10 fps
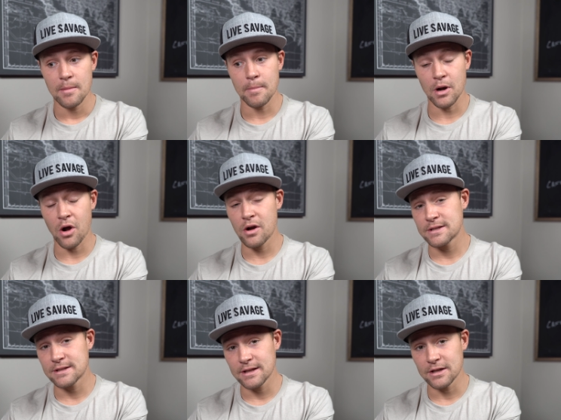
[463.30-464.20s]
but
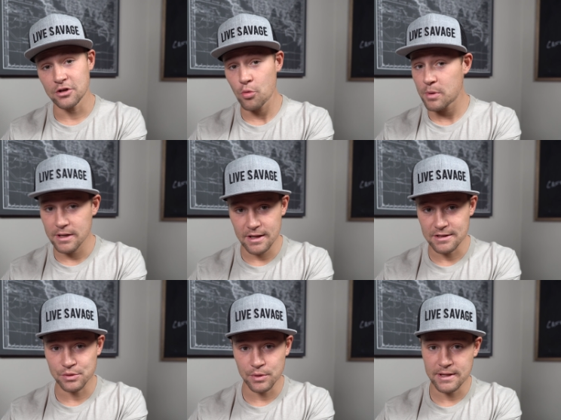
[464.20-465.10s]
honestly, nobody
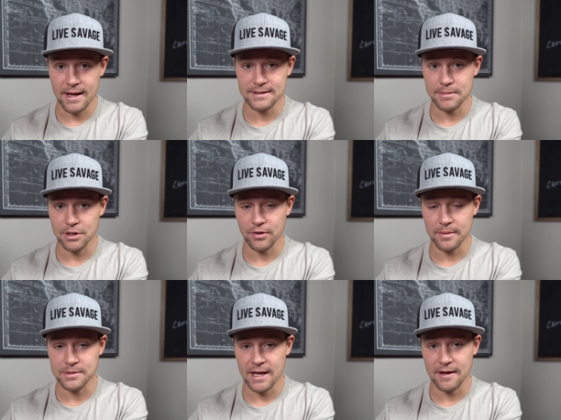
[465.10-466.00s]
needs 3,000
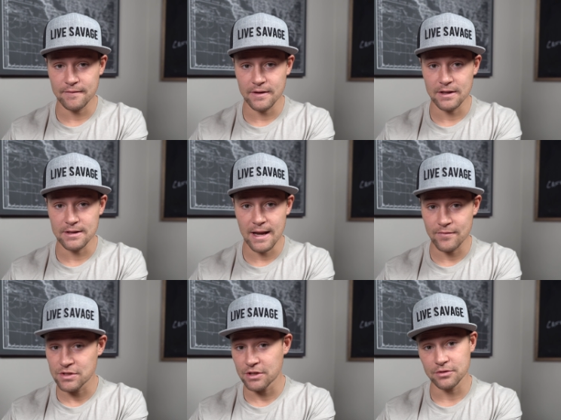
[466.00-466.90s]
milligrams caffeine
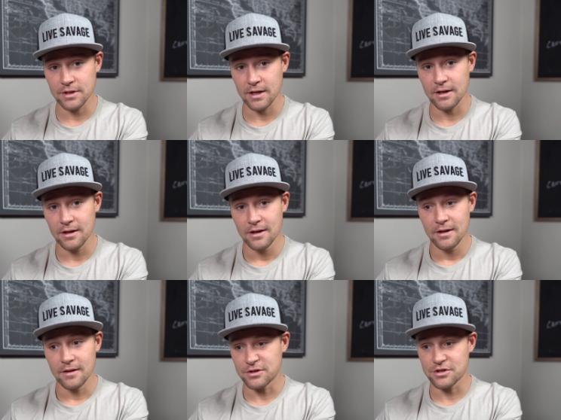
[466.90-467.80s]
every single day.
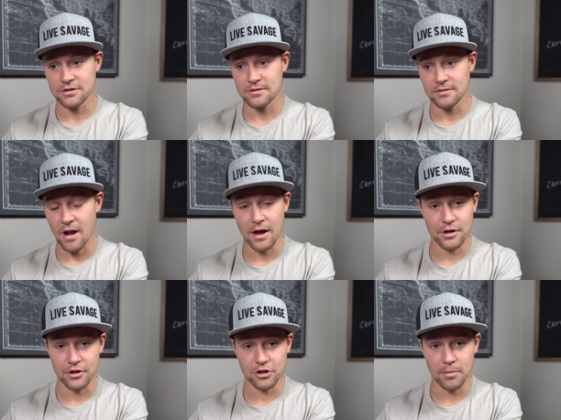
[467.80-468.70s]
It's just not
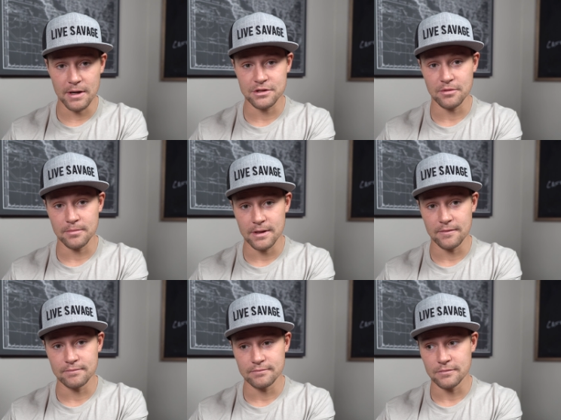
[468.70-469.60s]
good. Your body's going to
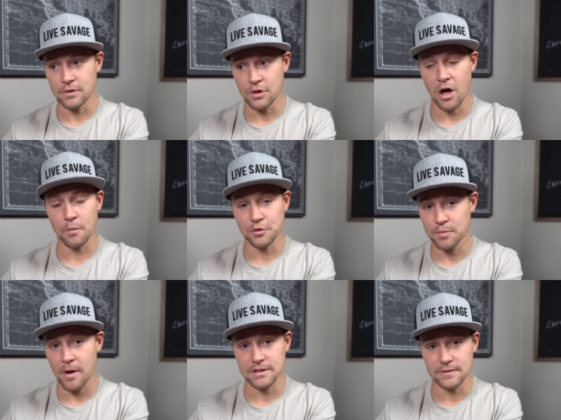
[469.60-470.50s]
be
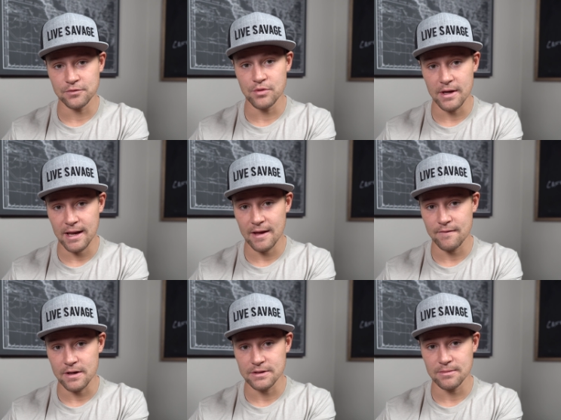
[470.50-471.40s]
non-responsive to that
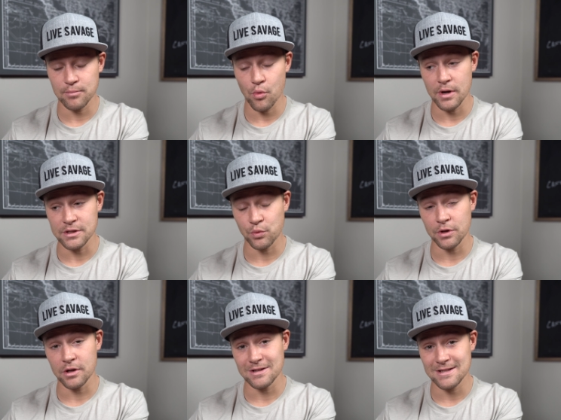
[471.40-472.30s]
caffeine at some point. It's
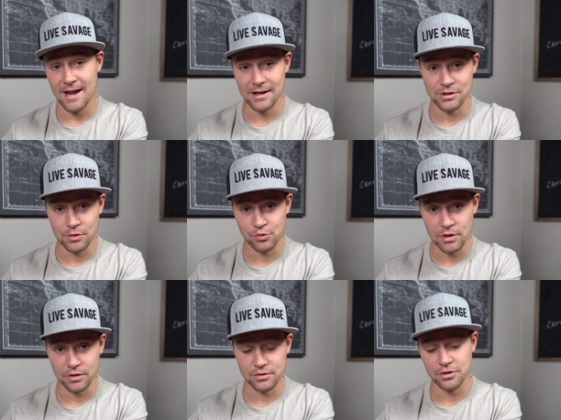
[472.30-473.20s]
really going to tax your
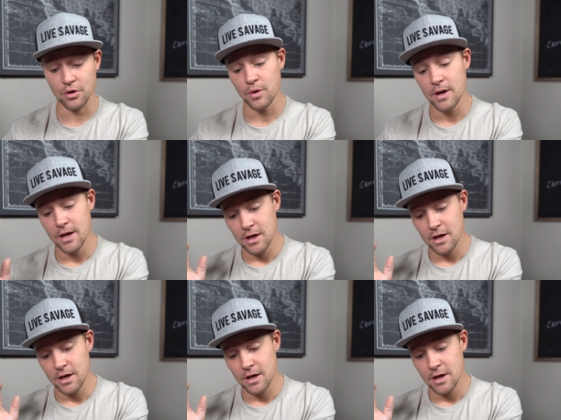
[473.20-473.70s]
adrenals. So